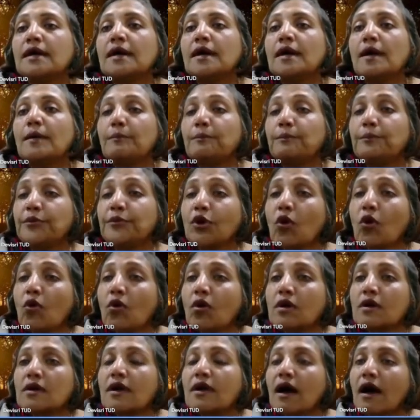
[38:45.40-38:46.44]

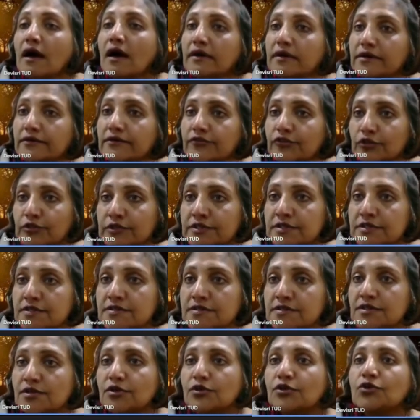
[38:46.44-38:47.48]
pure carnivorous
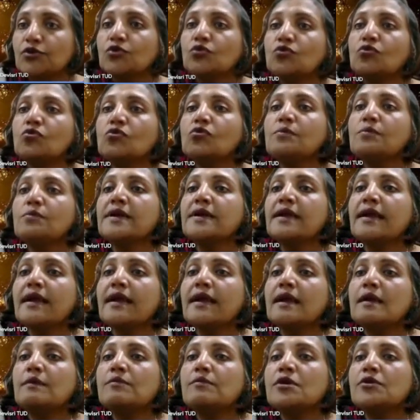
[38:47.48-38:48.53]
to be
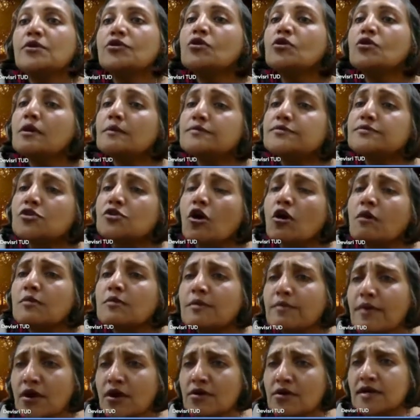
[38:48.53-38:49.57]
able to absorb
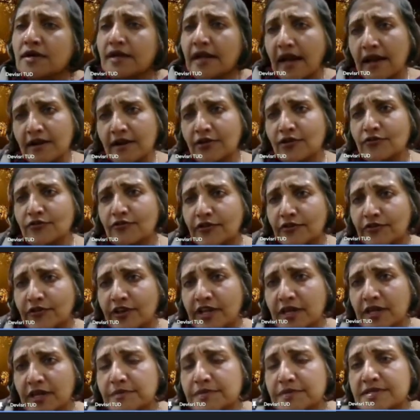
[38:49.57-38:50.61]
about 10 to
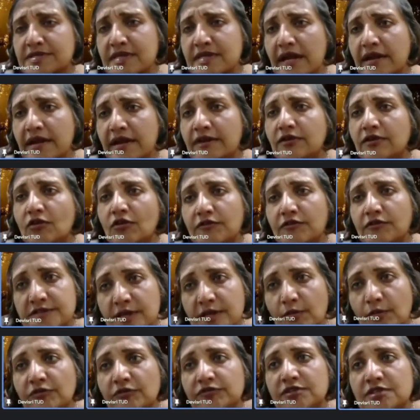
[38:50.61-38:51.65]
15% of some
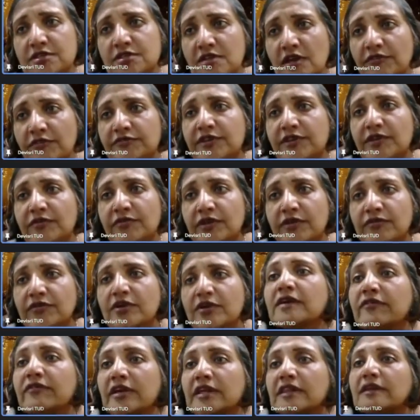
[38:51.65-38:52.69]
of the stuff that we were
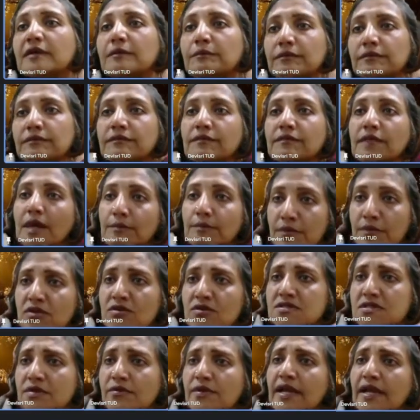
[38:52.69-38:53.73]
giving them because
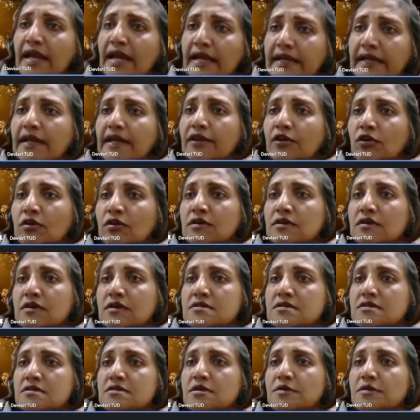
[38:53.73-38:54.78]
they were getting it on a
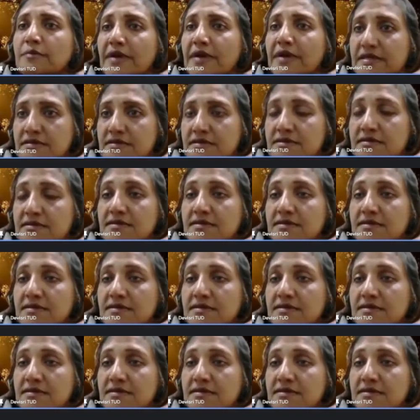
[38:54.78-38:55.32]
consistent basis.